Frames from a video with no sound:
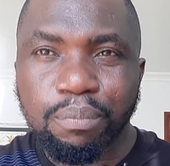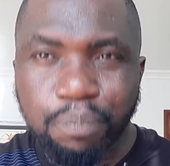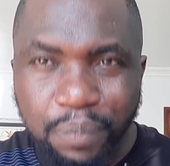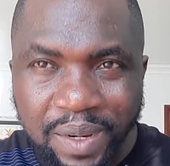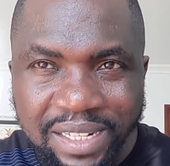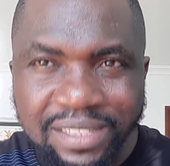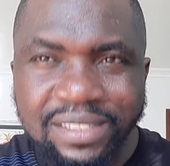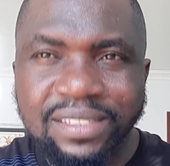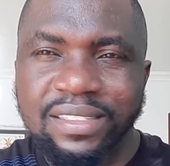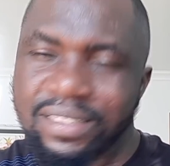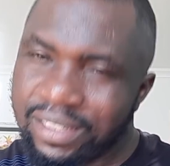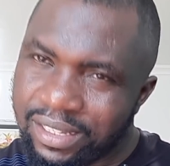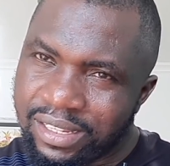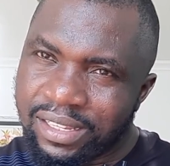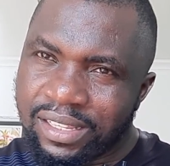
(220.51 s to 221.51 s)
Please,
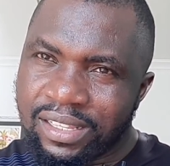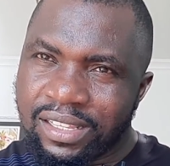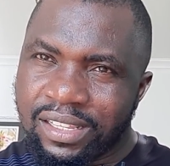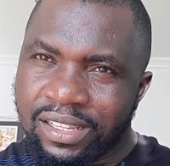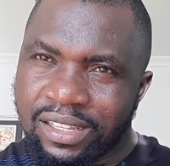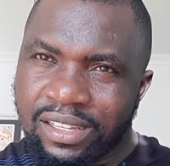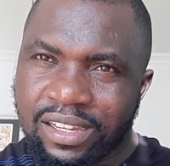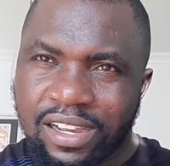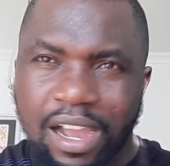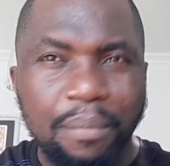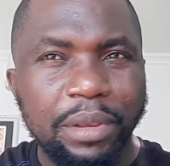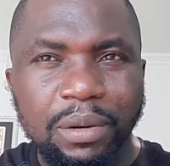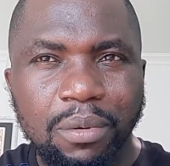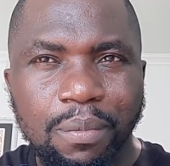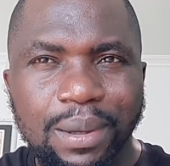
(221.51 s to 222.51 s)
I'm
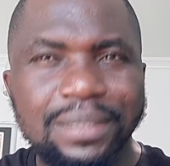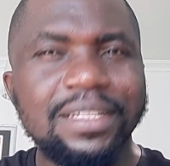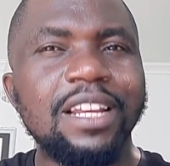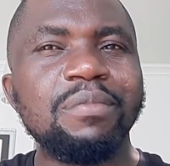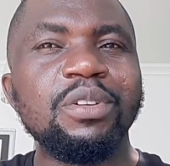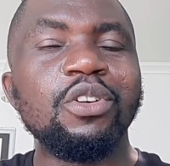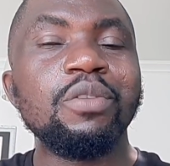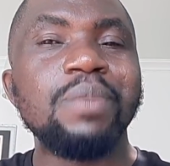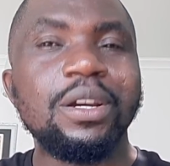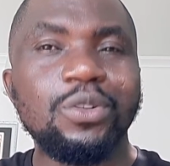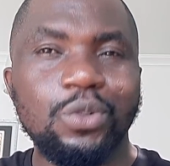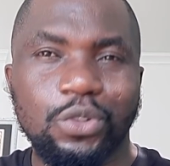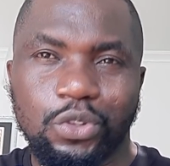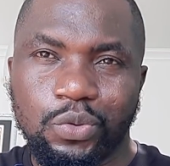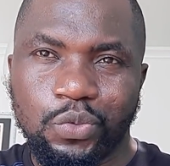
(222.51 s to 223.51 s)
in Mombasa, I'll be going back to
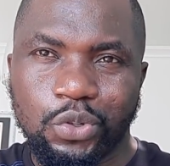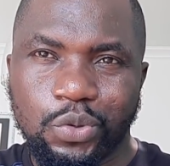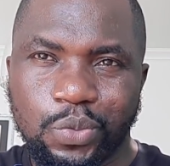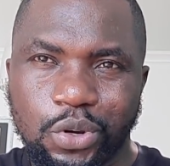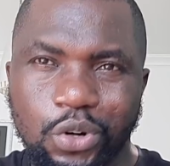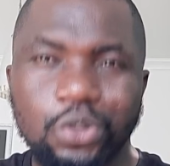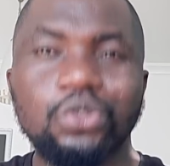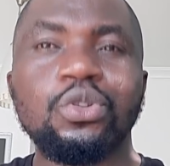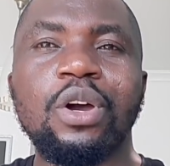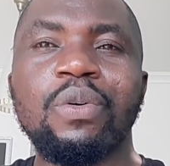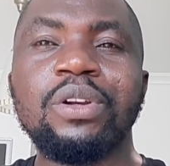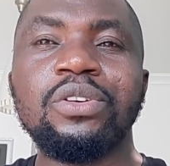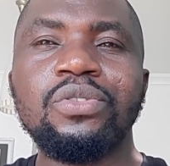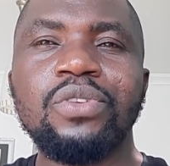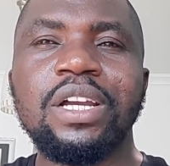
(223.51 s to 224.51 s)
Kisumu tomorrow, so I
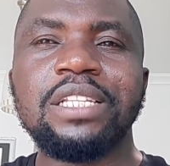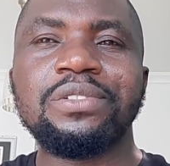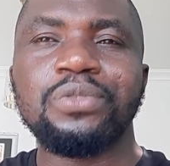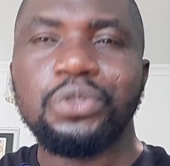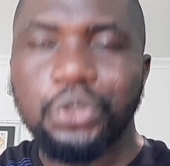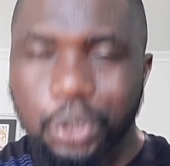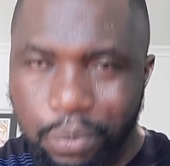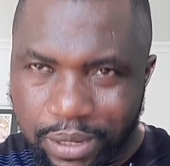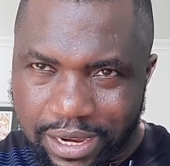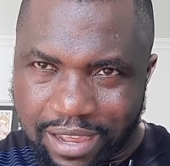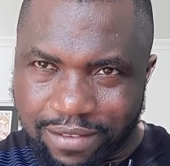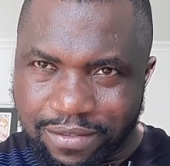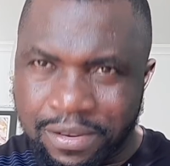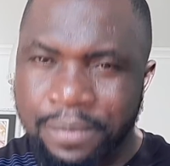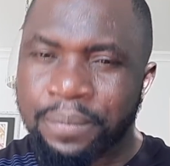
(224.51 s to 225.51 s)
want you guys to show me
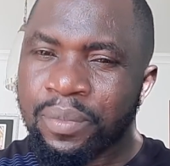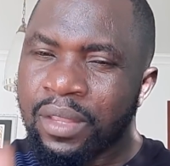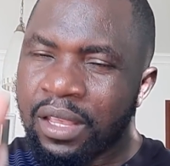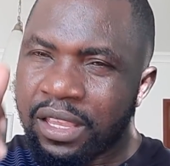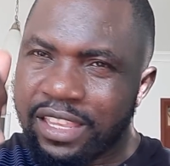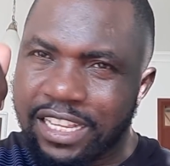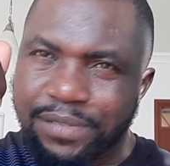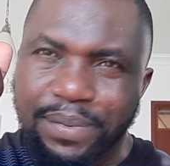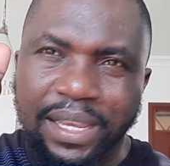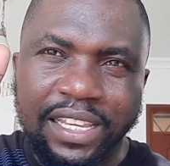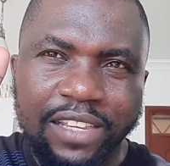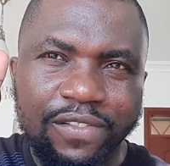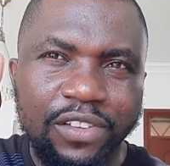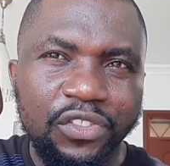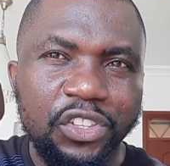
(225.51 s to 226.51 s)
love just by
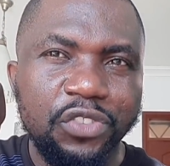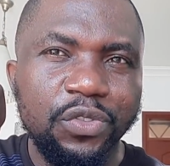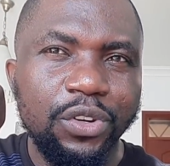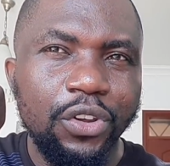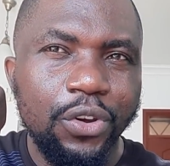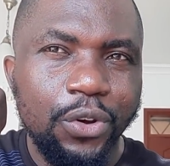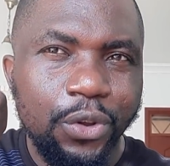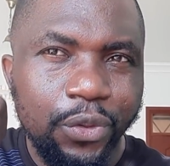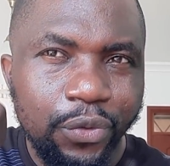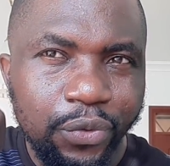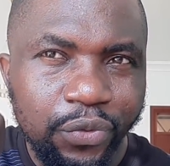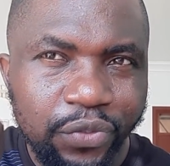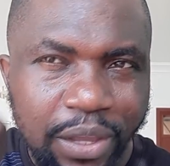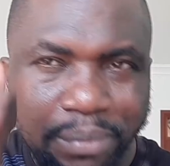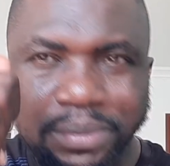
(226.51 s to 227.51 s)
giving this video
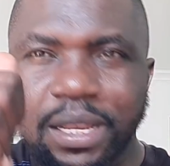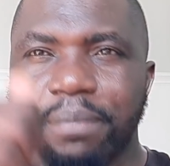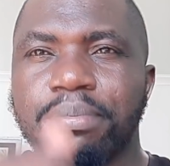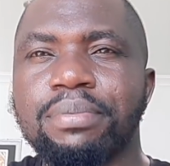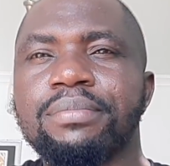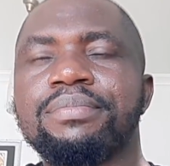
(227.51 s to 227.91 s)
thumbs up